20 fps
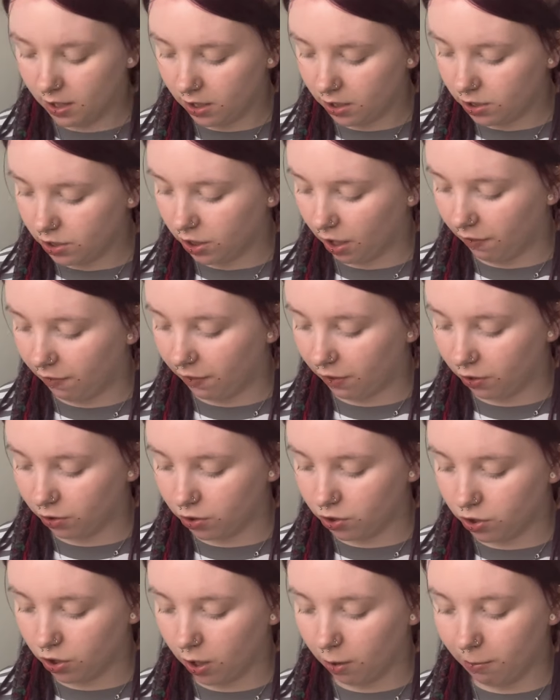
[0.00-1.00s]
Sheffield
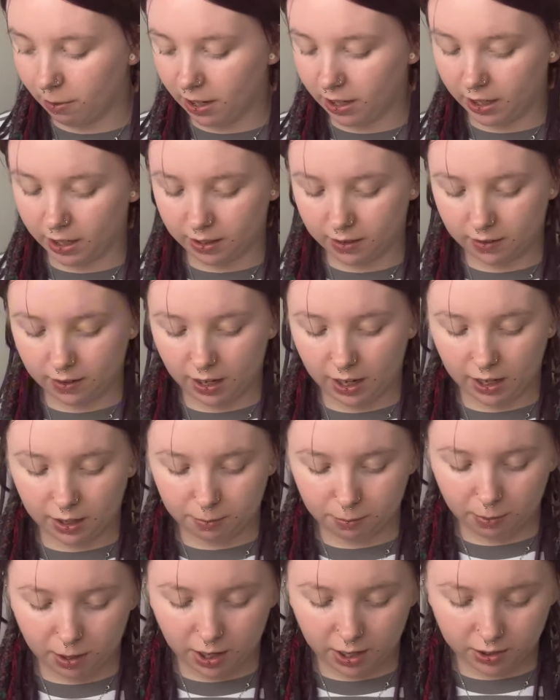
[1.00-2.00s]
shop I need to
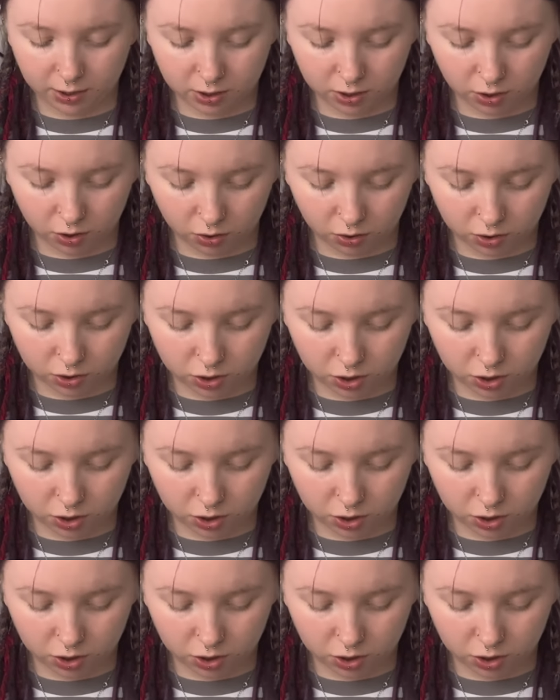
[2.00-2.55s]
take my stock